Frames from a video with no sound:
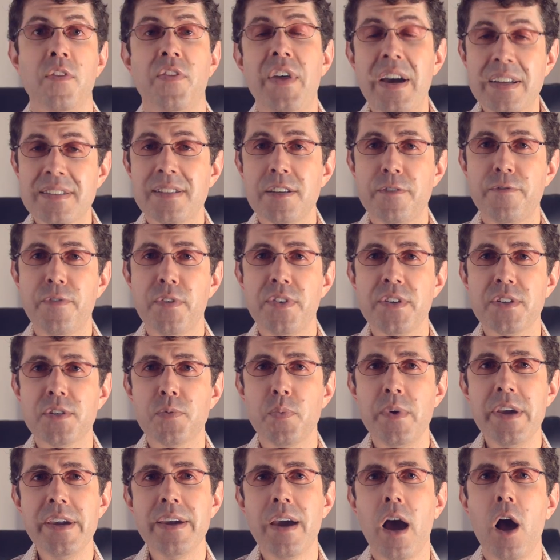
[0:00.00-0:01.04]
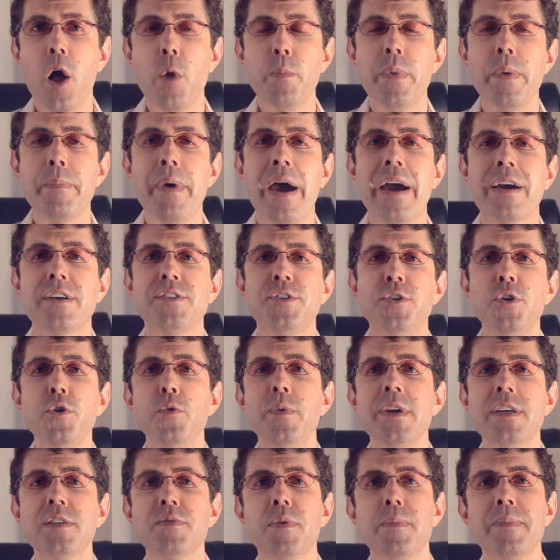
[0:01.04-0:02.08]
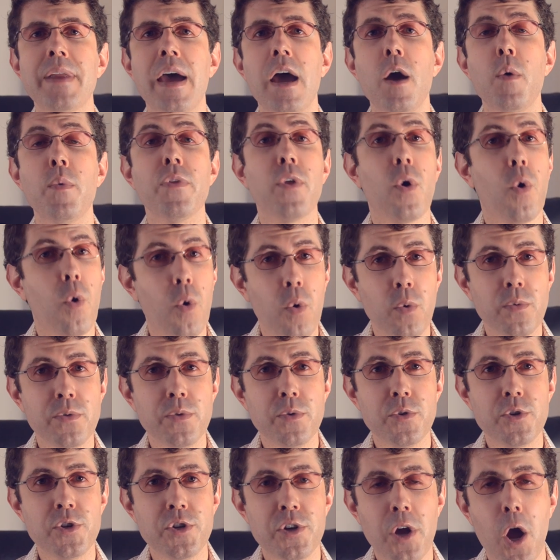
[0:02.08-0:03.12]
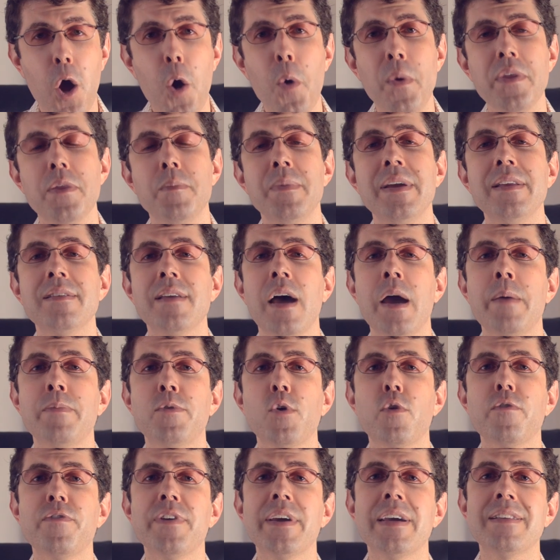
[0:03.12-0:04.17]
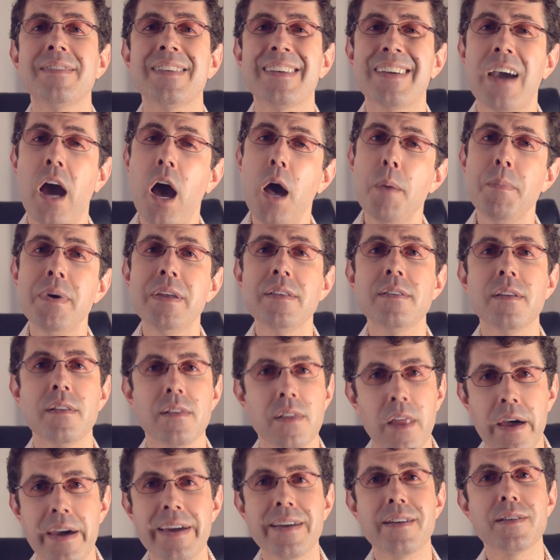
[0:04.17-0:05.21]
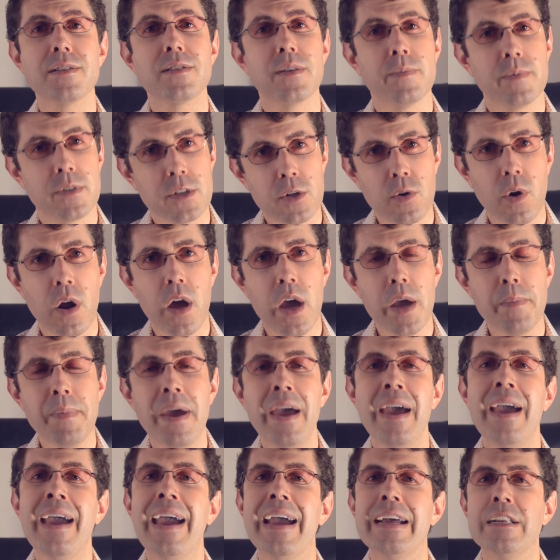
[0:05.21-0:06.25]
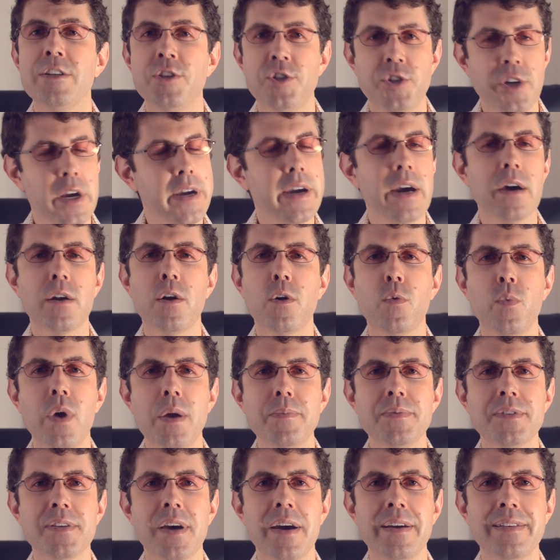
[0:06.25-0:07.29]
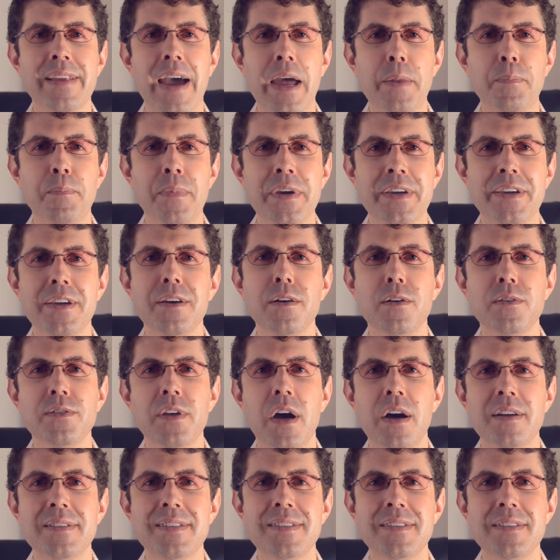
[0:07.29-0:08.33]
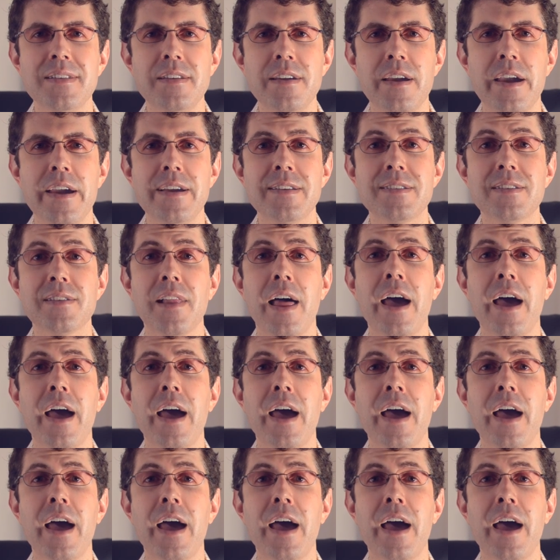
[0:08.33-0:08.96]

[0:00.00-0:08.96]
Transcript: That's it for this week. I'll be back 2 weeks from now with a whole new show. In the meantime, don't forget to comment, like, subscribe, and check out our website at mcgill.ca/oss.